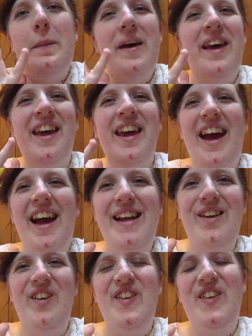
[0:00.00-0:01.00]
But
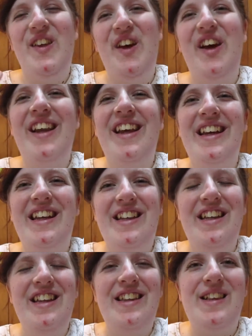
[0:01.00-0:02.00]
anyway, so I'm
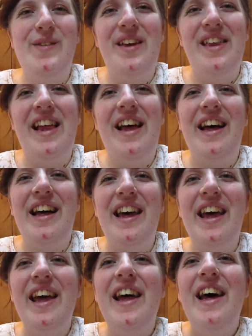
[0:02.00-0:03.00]
continue this
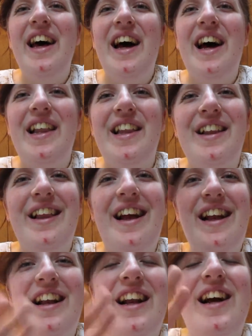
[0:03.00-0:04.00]
vlog a little
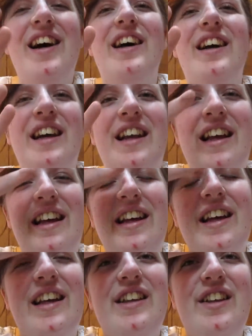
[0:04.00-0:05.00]
later now. I'm gonna
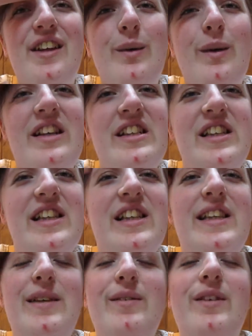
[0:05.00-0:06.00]
continue watching
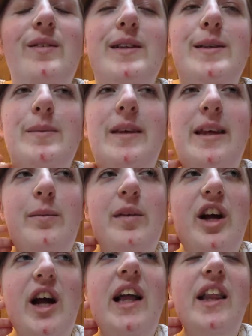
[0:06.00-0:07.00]
this even though it's making me
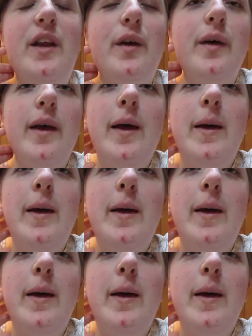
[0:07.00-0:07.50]
cry a little.